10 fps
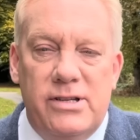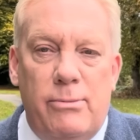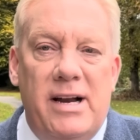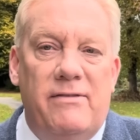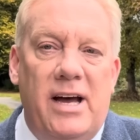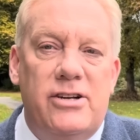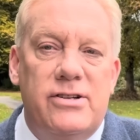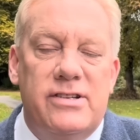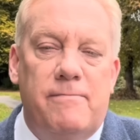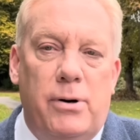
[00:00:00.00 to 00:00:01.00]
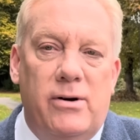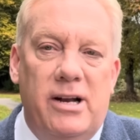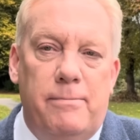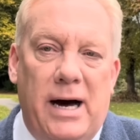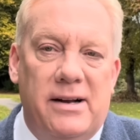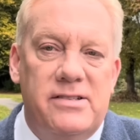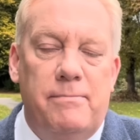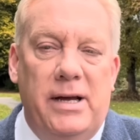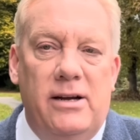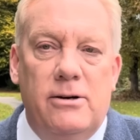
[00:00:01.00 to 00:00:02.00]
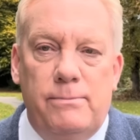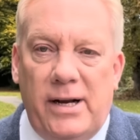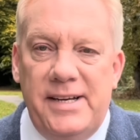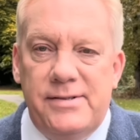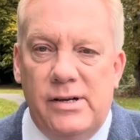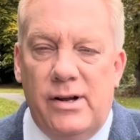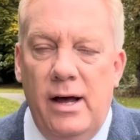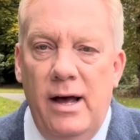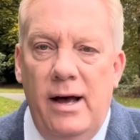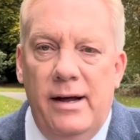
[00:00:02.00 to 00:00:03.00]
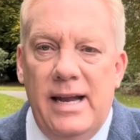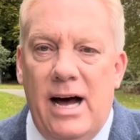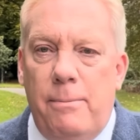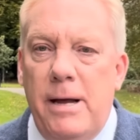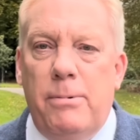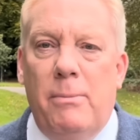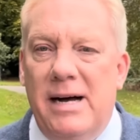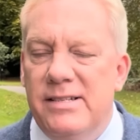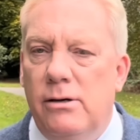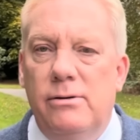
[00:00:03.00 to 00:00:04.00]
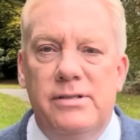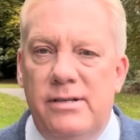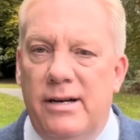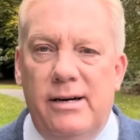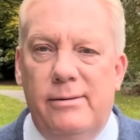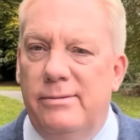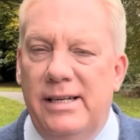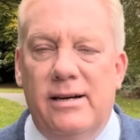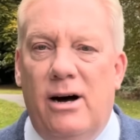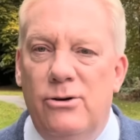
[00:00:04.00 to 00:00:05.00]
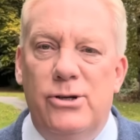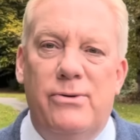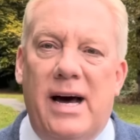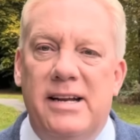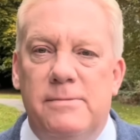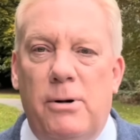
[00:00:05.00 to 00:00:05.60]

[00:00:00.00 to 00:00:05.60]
the renovations of Buckingham Palace have been completed. Now, people might say, oh, it's, you know, you can't do that, it's